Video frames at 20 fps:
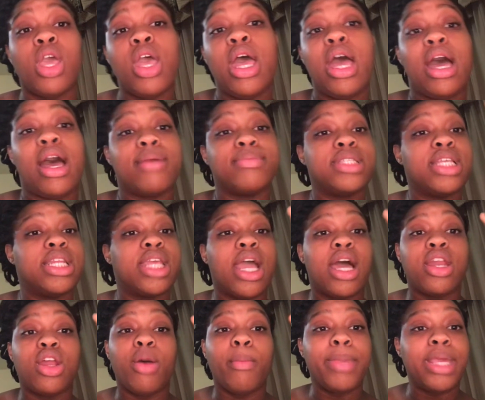I'm telling y'all,
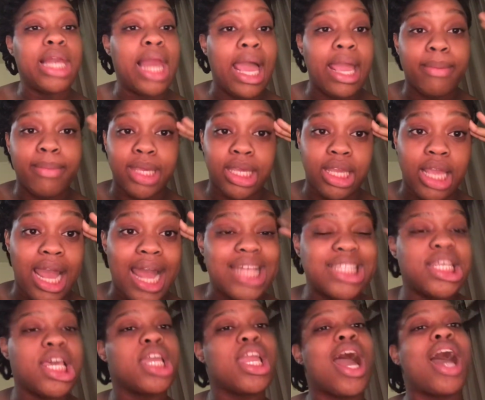don't be like me. I
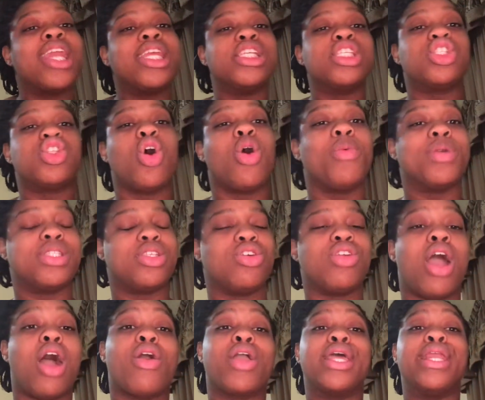tell y'all these stories so
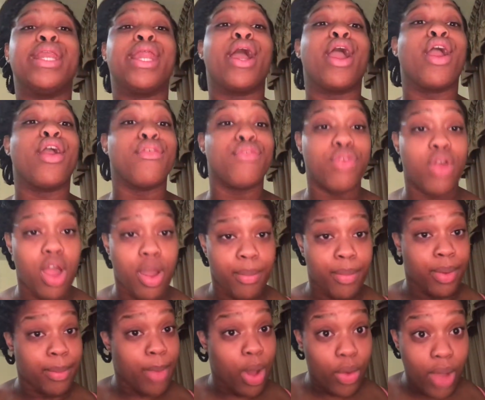y'all can learn from
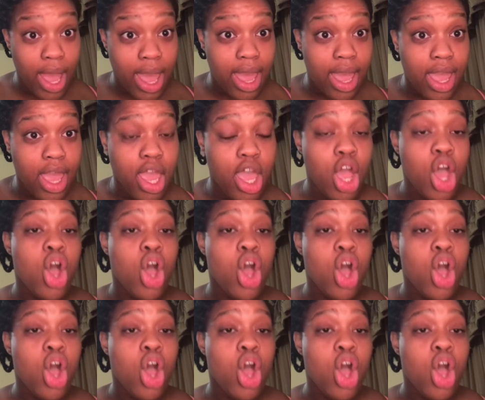them, okay?